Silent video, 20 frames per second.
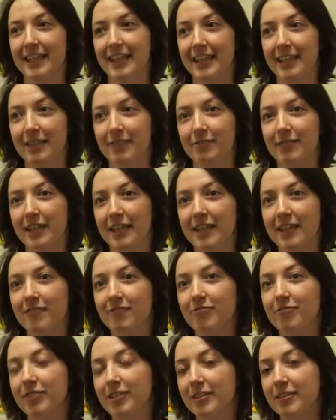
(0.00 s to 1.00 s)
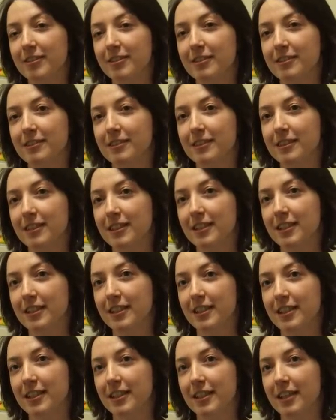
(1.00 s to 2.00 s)
if they can feel
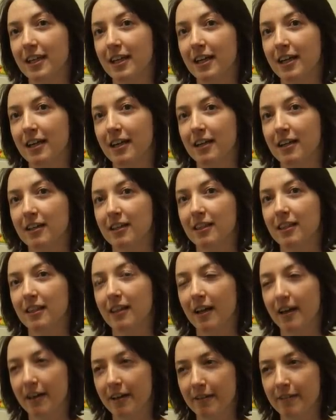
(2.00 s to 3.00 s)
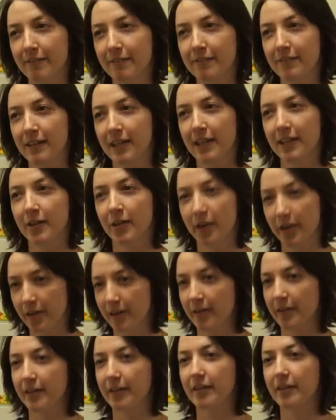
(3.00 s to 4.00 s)
uh, loved and heard.